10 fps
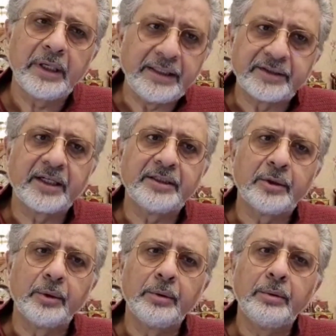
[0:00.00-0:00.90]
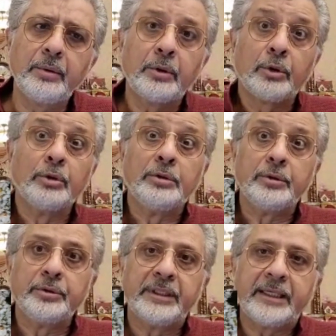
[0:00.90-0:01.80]
inside the hole, couldn't
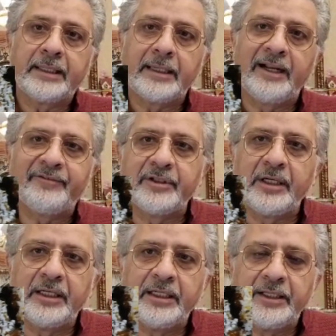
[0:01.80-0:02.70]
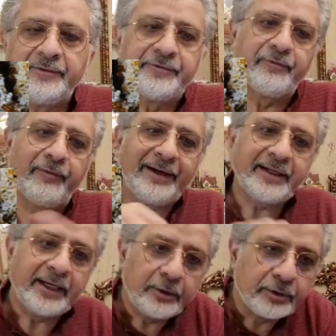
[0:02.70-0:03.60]
do that, left the leaf, went
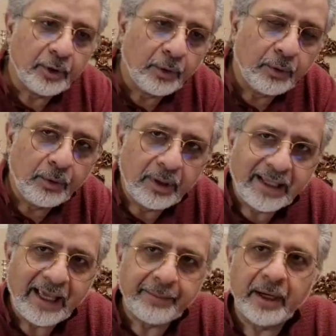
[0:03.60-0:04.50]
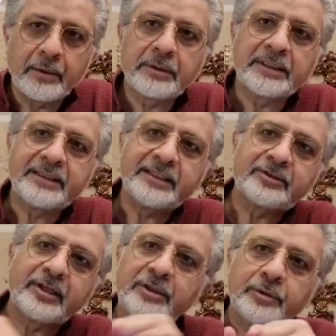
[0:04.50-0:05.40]
into the hole, came out, and then
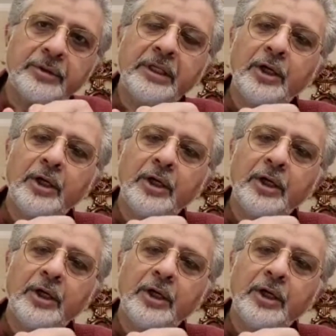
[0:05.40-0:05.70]
tried to